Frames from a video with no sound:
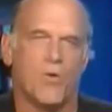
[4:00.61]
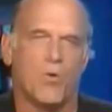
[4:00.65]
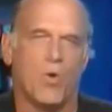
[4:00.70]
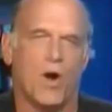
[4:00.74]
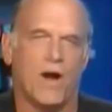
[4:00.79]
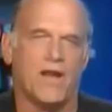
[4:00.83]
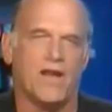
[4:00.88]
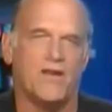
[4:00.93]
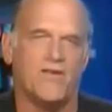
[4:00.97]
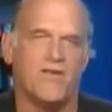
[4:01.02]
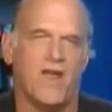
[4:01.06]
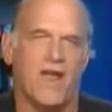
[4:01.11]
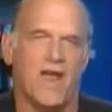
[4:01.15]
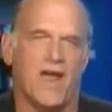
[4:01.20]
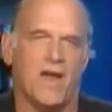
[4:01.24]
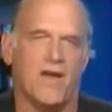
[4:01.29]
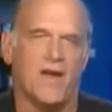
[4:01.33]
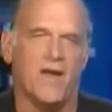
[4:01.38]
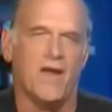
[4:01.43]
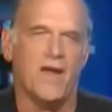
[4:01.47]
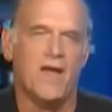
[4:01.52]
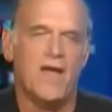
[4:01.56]
for what he
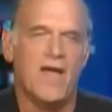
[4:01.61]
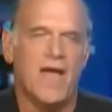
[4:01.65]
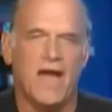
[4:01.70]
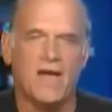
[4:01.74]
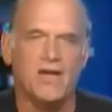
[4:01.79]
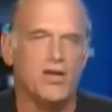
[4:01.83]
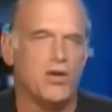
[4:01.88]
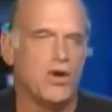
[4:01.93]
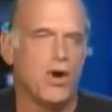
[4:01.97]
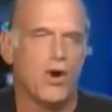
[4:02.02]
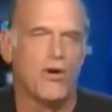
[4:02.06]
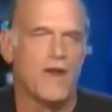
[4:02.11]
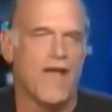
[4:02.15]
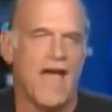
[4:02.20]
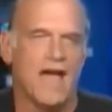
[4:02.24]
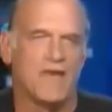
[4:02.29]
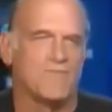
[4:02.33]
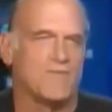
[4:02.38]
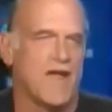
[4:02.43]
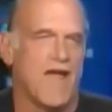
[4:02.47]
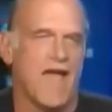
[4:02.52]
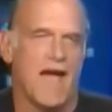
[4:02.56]
did? And you don't
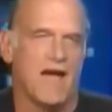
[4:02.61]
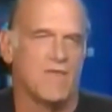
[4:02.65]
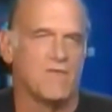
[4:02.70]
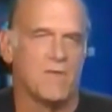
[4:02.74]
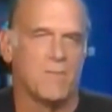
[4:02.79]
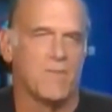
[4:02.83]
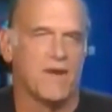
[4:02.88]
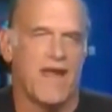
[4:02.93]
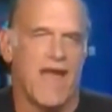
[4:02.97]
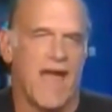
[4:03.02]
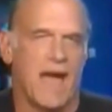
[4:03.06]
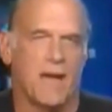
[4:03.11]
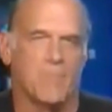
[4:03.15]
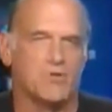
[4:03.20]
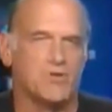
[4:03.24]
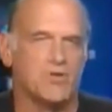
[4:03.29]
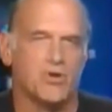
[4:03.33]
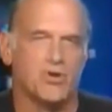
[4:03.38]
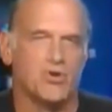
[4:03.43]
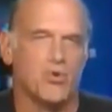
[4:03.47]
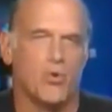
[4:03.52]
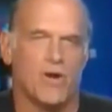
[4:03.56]
have to have him
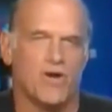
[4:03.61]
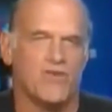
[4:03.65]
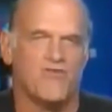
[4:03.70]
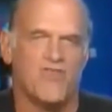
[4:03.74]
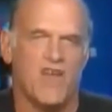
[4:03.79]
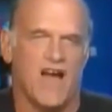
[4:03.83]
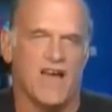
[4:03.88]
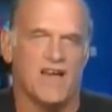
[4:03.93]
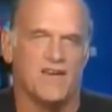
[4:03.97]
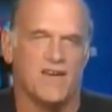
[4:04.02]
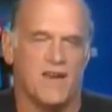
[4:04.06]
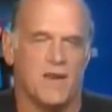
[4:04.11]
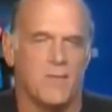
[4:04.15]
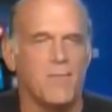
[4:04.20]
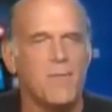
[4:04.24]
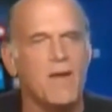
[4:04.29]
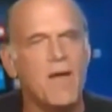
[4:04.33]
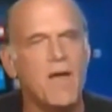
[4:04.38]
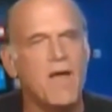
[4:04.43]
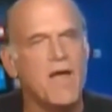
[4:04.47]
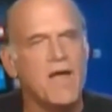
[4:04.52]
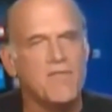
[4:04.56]
captured to indict
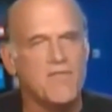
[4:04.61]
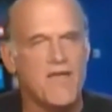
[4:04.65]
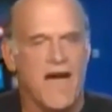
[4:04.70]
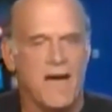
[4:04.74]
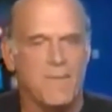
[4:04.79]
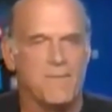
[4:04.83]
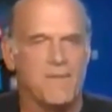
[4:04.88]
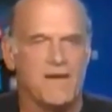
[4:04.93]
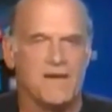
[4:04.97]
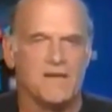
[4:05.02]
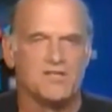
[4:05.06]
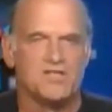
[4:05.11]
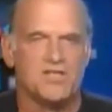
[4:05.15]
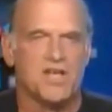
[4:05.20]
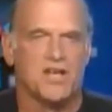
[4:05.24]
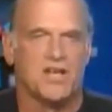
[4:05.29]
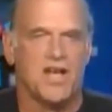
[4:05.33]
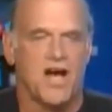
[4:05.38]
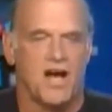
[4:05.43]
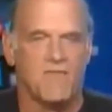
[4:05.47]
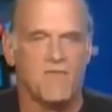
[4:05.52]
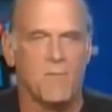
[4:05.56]
him. That means
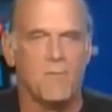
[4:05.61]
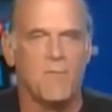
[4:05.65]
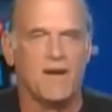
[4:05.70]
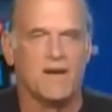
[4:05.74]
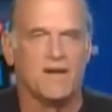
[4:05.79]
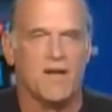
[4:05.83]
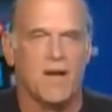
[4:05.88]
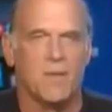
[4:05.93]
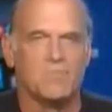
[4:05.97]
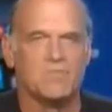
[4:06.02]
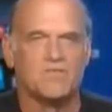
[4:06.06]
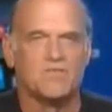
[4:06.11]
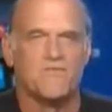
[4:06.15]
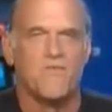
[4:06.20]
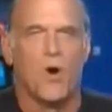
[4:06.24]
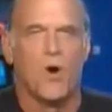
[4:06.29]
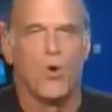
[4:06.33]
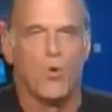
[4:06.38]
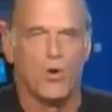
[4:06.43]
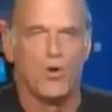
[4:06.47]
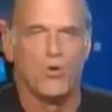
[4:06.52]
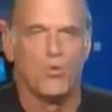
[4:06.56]
the government comes
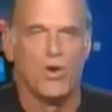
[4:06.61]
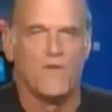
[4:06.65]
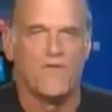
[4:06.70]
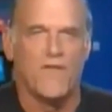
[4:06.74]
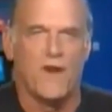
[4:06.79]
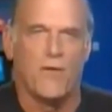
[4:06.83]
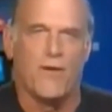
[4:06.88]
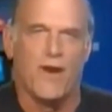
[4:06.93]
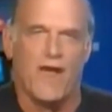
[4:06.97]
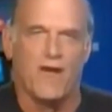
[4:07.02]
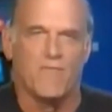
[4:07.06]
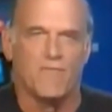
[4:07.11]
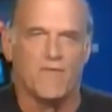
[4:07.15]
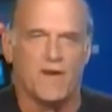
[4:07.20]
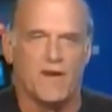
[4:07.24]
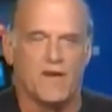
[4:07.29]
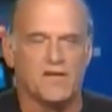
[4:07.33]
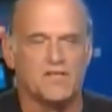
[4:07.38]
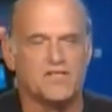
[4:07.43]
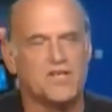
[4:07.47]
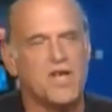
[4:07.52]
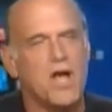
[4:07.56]
forward with their
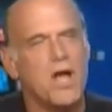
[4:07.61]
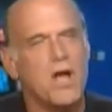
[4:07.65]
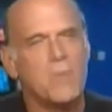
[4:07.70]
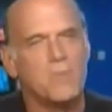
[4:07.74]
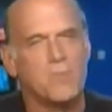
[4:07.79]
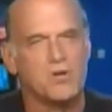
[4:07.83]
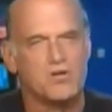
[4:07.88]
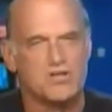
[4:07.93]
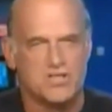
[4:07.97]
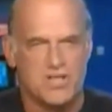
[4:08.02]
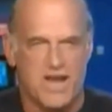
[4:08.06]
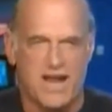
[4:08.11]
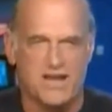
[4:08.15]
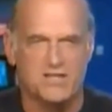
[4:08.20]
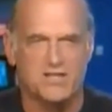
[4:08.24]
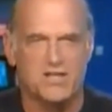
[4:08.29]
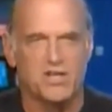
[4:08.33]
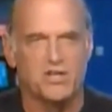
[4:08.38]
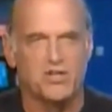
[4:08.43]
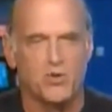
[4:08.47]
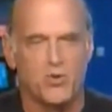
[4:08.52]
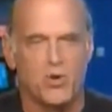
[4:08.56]
evidence,
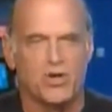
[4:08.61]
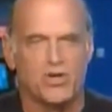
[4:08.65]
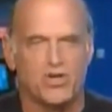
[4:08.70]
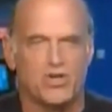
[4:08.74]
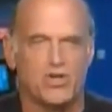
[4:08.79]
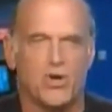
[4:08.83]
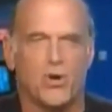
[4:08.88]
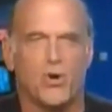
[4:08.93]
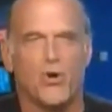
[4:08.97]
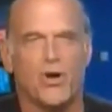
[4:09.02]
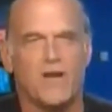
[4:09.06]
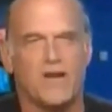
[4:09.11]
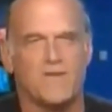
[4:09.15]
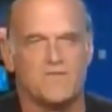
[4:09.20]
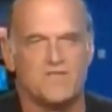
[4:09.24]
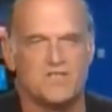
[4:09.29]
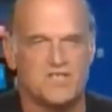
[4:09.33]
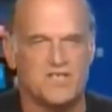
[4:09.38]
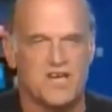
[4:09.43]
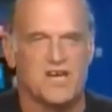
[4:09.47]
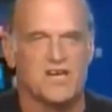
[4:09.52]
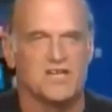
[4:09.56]
presents it to a jury of
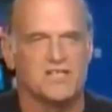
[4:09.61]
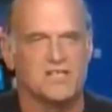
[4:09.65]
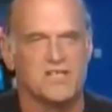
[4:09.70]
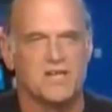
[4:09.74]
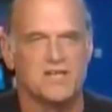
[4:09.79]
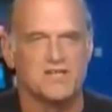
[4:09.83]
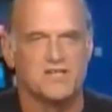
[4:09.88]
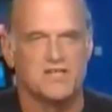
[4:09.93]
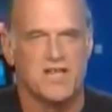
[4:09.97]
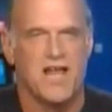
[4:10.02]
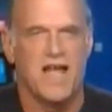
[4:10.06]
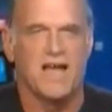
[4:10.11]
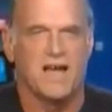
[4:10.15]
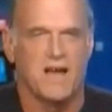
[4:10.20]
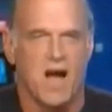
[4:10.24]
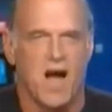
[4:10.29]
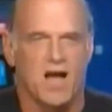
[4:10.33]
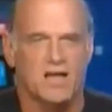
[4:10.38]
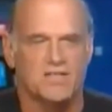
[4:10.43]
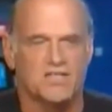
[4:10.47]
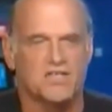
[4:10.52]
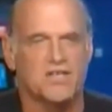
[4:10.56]
citizens like
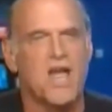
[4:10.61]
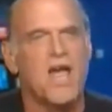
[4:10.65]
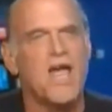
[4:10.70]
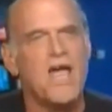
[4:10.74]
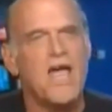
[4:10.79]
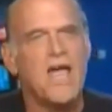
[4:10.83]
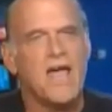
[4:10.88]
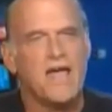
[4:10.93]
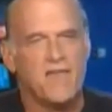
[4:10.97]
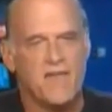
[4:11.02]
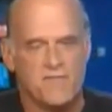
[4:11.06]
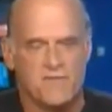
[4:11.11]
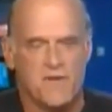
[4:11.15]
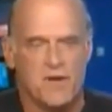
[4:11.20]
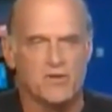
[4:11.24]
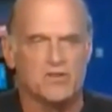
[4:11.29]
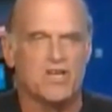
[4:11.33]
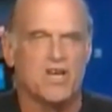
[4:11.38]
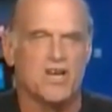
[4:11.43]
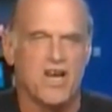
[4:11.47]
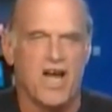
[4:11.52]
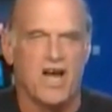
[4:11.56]
us. If
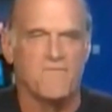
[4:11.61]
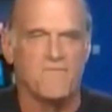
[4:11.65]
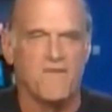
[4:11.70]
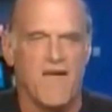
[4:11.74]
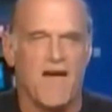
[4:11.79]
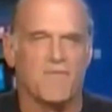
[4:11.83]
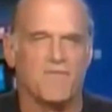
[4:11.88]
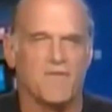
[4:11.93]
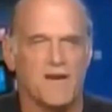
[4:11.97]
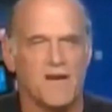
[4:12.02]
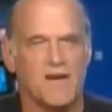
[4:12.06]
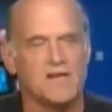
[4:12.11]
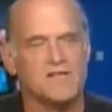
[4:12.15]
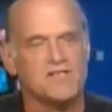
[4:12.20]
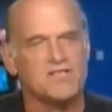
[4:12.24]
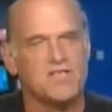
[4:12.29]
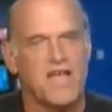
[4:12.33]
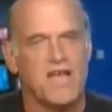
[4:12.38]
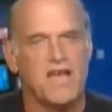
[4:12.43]
there's enough evidence,